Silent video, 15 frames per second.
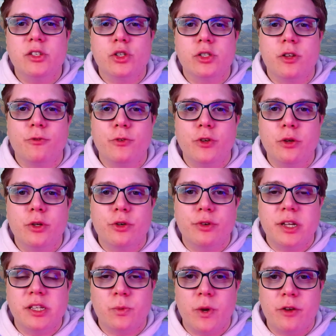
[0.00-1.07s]
just a few
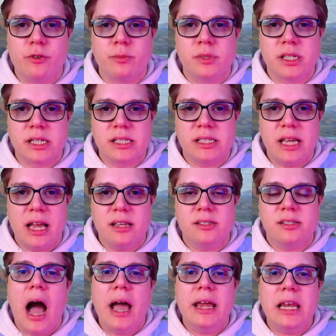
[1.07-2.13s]
degrees away from
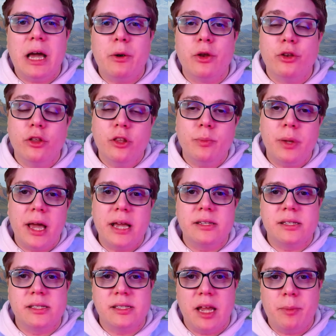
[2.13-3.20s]
success, I allow another player
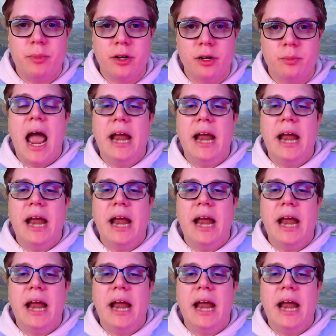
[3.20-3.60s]
to step up.